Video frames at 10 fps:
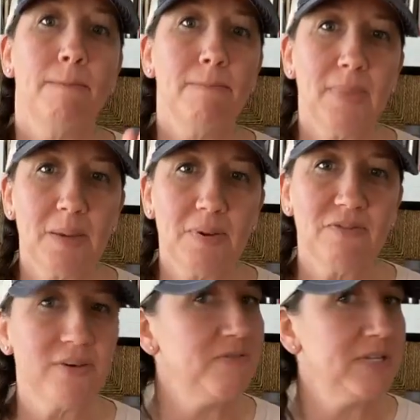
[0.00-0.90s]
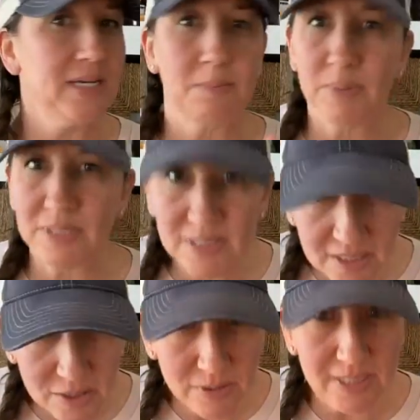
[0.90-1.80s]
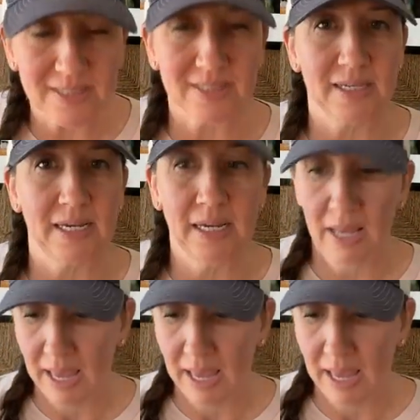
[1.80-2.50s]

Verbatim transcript: Maybe 15, but seriously,